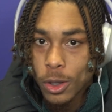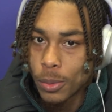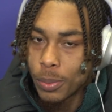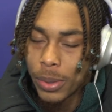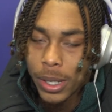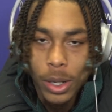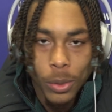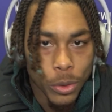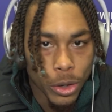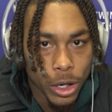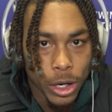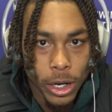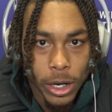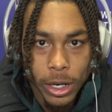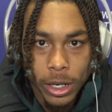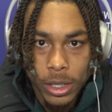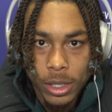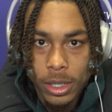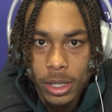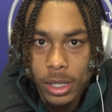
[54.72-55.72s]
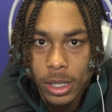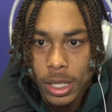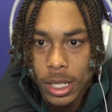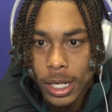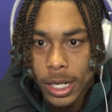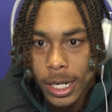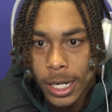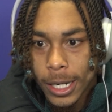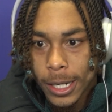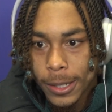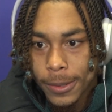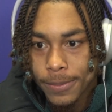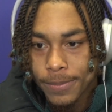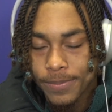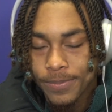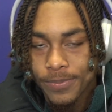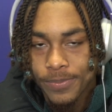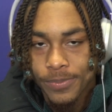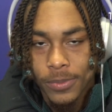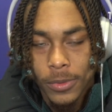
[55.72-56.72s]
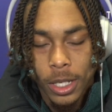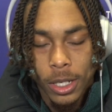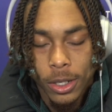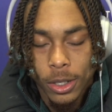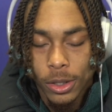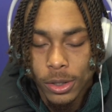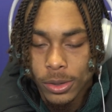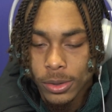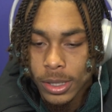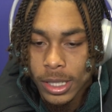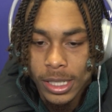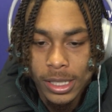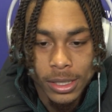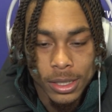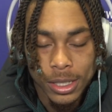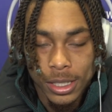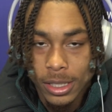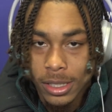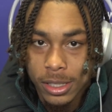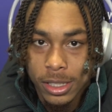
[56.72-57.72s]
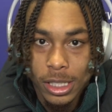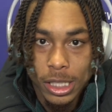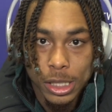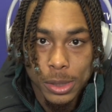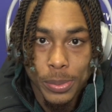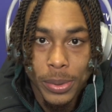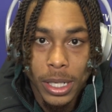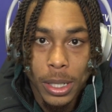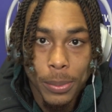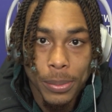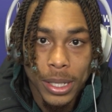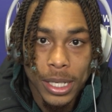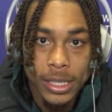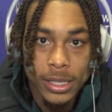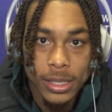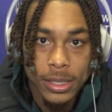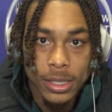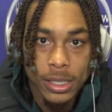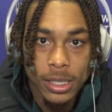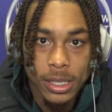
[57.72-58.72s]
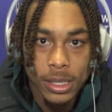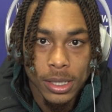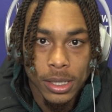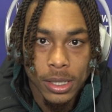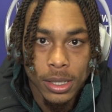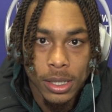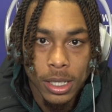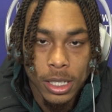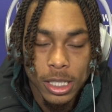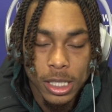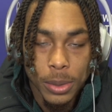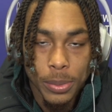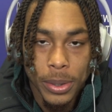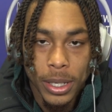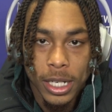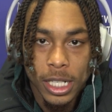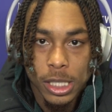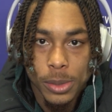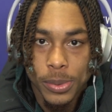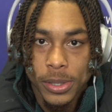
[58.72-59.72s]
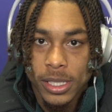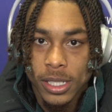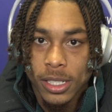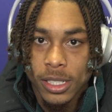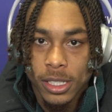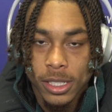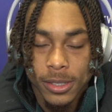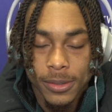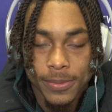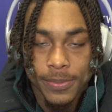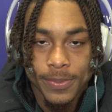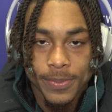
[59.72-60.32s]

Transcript: being with Kirk, it's just been a blessing to be in this position.